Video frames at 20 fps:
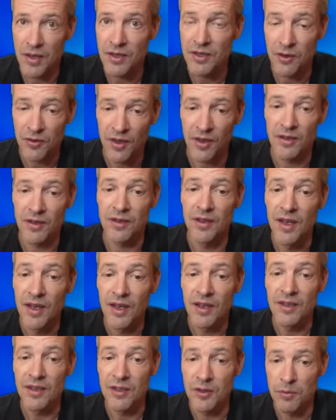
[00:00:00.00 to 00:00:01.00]
so that
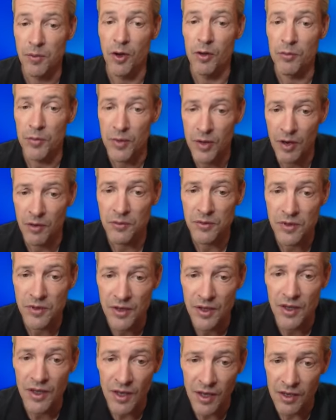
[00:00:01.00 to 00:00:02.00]
this pawn becomes
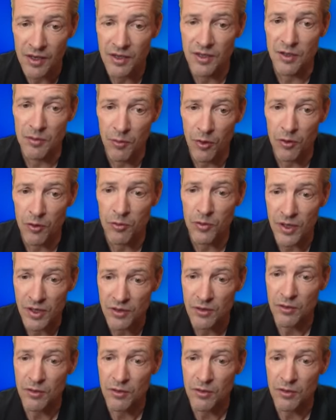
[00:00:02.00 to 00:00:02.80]
a little more weak.